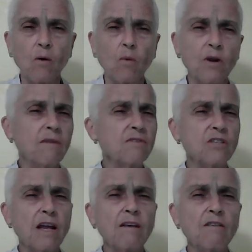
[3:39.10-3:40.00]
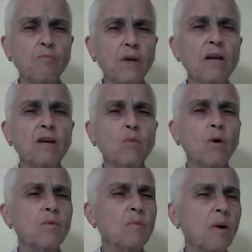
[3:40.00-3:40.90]
Whatever state of being
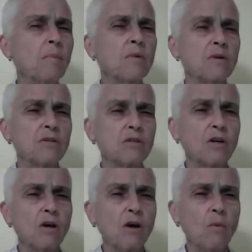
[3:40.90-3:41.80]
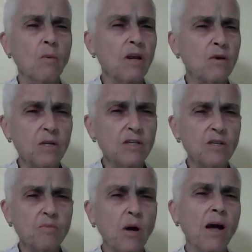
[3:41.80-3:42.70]
one remembers when he quits
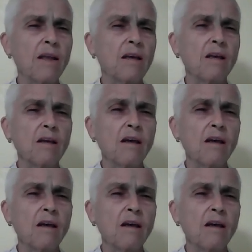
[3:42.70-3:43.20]
his body,